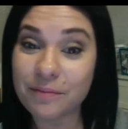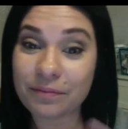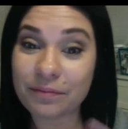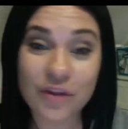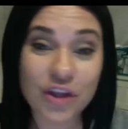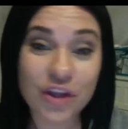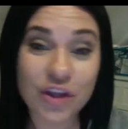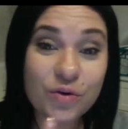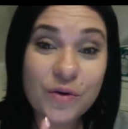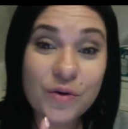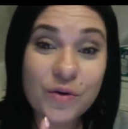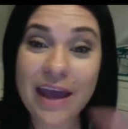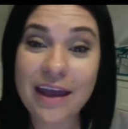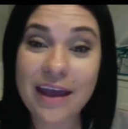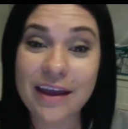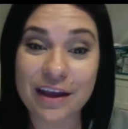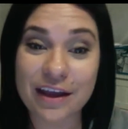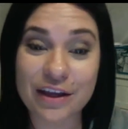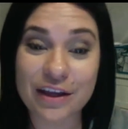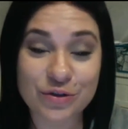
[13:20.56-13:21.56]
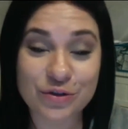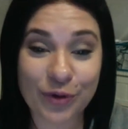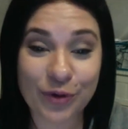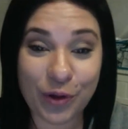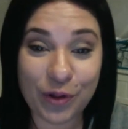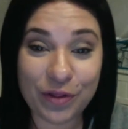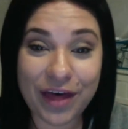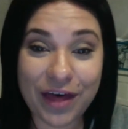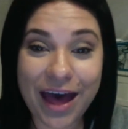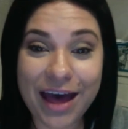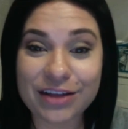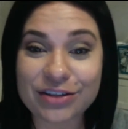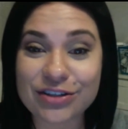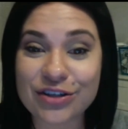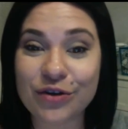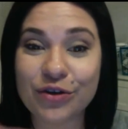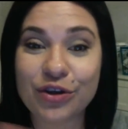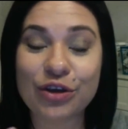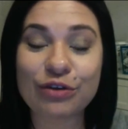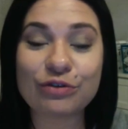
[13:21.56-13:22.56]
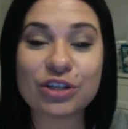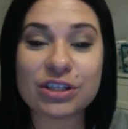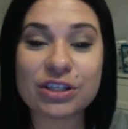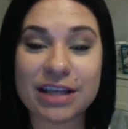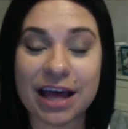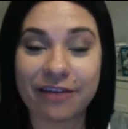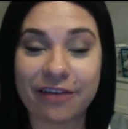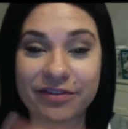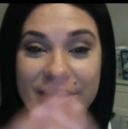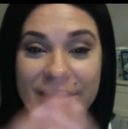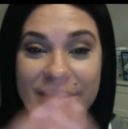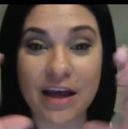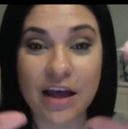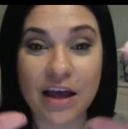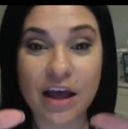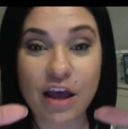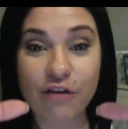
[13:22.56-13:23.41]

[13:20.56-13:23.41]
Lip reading: You can't control that. So you just have to